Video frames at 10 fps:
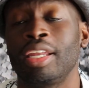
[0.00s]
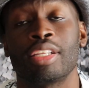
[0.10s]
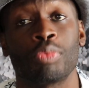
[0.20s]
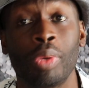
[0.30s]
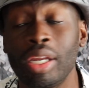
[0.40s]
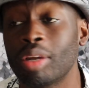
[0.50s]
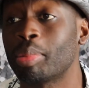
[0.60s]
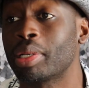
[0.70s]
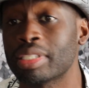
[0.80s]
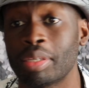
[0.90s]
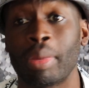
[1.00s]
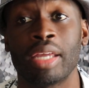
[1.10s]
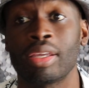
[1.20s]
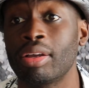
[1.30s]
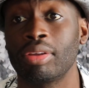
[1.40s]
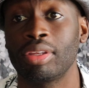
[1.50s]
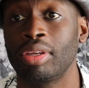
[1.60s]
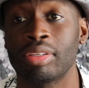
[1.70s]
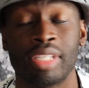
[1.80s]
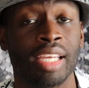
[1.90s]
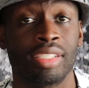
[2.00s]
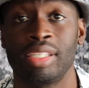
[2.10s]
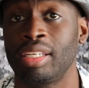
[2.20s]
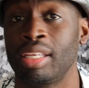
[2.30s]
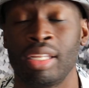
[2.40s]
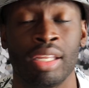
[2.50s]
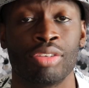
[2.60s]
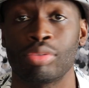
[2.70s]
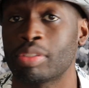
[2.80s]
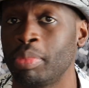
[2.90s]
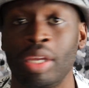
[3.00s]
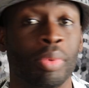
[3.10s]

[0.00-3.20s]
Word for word: And it's weird because in my younger years, that shit didn't interest me.